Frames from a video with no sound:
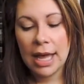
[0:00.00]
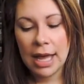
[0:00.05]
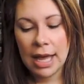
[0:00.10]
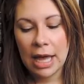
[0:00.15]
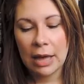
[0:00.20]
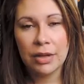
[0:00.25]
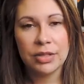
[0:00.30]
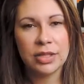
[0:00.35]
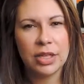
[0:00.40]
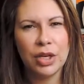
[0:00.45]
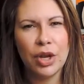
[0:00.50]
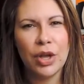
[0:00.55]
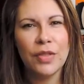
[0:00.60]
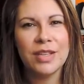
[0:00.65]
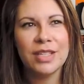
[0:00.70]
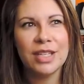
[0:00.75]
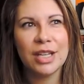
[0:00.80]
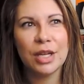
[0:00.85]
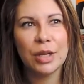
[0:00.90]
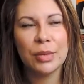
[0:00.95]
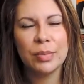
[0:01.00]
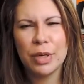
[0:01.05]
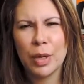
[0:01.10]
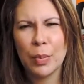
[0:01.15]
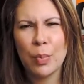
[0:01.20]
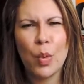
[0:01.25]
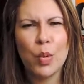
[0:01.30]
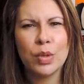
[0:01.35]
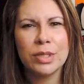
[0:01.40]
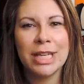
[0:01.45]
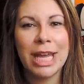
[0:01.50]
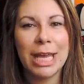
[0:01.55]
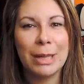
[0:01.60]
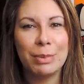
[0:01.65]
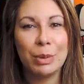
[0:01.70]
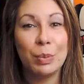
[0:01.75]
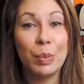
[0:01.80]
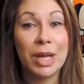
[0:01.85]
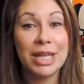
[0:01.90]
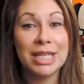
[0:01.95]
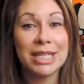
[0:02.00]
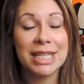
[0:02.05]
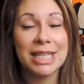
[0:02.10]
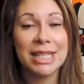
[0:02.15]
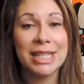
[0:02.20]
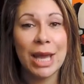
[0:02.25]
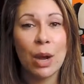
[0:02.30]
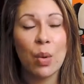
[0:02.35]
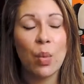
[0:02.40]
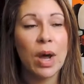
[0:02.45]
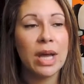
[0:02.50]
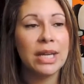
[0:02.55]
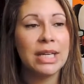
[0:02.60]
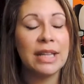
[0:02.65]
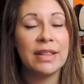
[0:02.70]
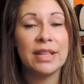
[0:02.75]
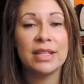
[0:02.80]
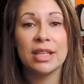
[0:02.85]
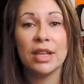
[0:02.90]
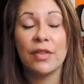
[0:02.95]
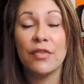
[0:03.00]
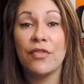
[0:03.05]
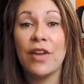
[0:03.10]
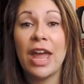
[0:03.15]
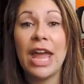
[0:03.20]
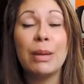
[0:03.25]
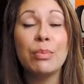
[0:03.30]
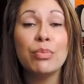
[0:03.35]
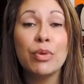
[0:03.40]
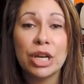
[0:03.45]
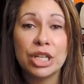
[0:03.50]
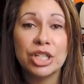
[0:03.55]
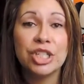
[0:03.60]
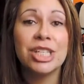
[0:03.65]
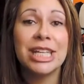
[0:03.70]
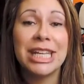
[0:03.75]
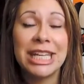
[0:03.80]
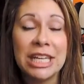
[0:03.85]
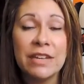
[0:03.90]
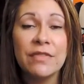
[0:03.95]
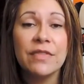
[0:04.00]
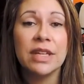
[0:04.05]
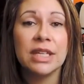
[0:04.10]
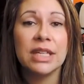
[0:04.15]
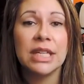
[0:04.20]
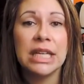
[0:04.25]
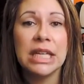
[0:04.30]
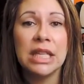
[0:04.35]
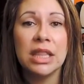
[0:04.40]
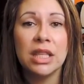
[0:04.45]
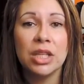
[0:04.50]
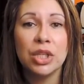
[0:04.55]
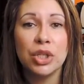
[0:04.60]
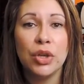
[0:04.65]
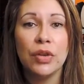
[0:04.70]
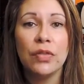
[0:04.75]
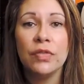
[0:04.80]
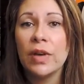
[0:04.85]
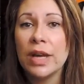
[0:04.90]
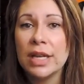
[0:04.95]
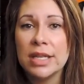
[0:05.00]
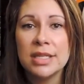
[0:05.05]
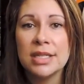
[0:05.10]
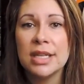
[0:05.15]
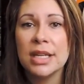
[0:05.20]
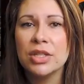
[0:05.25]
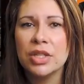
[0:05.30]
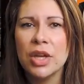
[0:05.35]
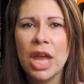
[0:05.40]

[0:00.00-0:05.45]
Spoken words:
Because I know there's more tapered ones in that one, and there's a fan brush even in the new face set.